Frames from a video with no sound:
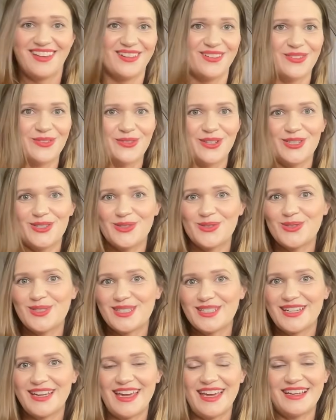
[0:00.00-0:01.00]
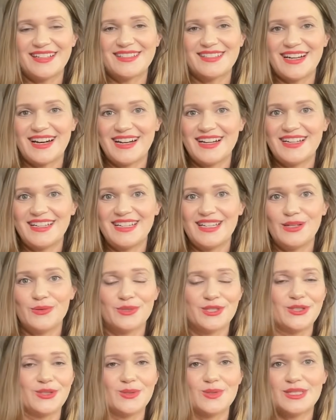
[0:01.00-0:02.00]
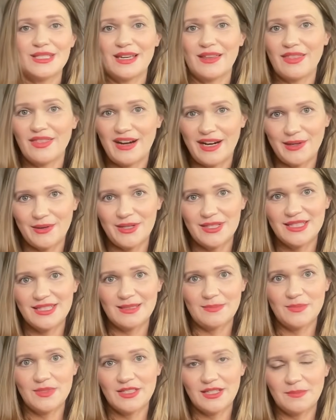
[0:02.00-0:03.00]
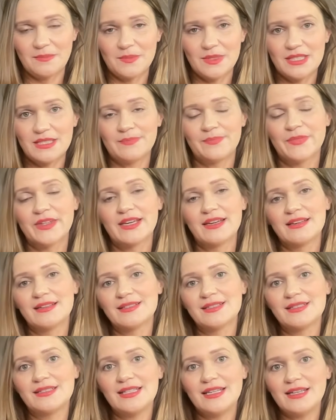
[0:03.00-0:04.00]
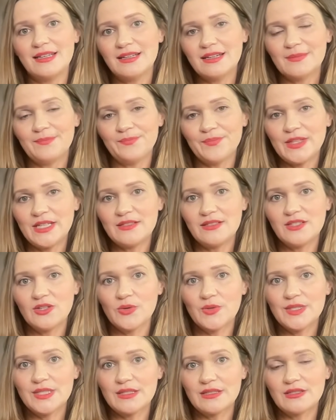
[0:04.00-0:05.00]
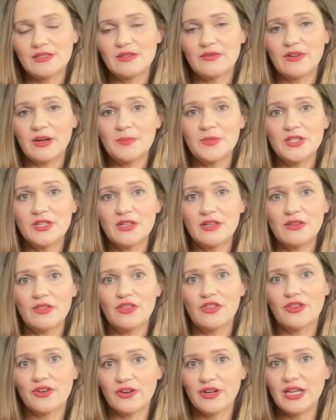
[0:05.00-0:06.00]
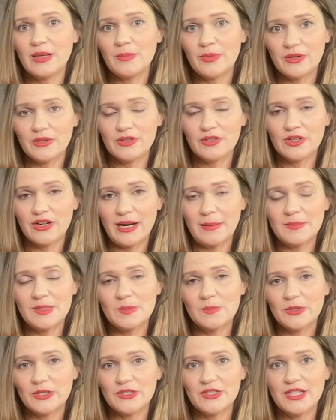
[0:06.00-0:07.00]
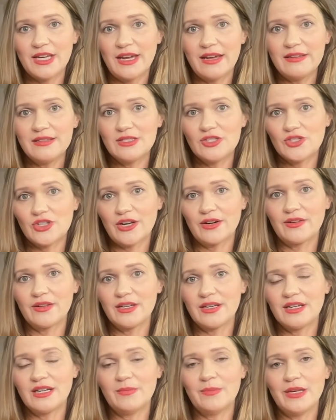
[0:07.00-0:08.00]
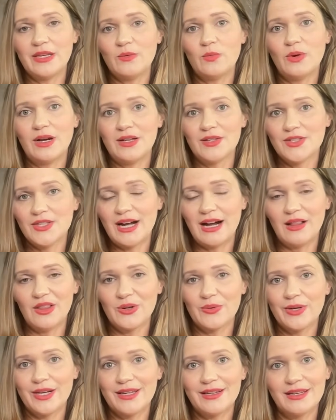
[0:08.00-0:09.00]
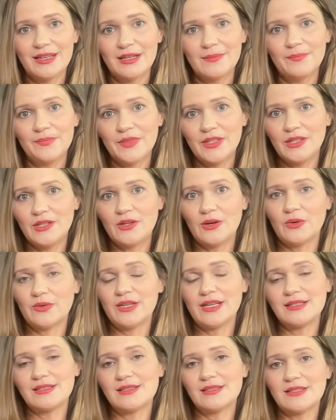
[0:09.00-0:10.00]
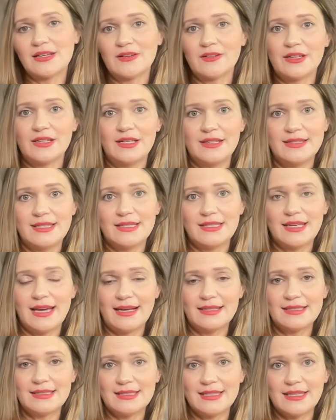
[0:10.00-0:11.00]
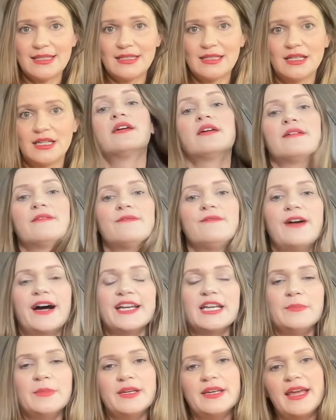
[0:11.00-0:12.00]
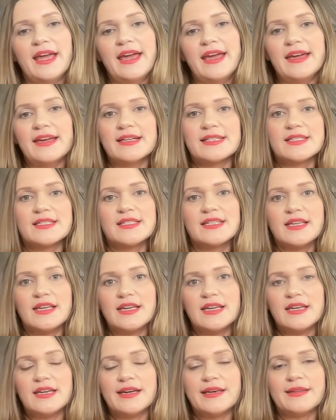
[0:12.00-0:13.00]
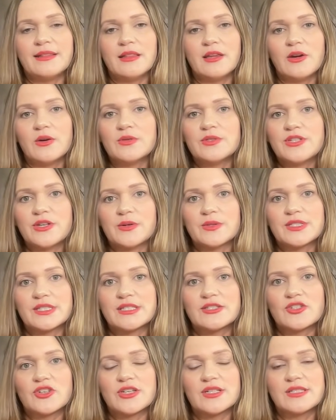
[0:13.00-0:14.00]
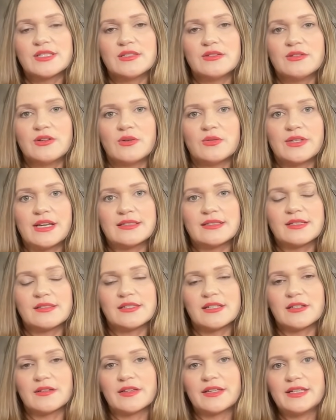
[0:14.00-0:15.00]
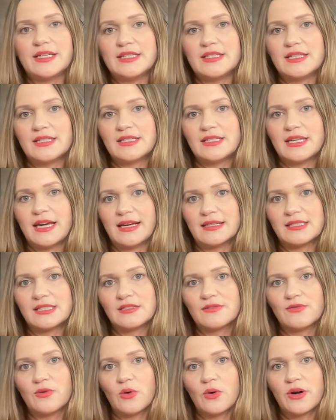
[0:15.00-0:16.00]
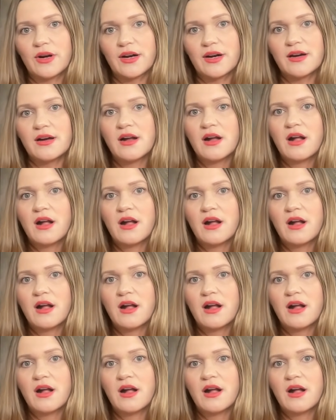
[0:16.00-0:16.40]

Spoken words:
reducing anxiety, reducing thyroid symptoms. Zinc in doses of up to 30 milligrams per day is generally going to be well tolerated. You don't necessarily need to test it. Vitamin A and D in low dosages, you don't necessarily need to test for.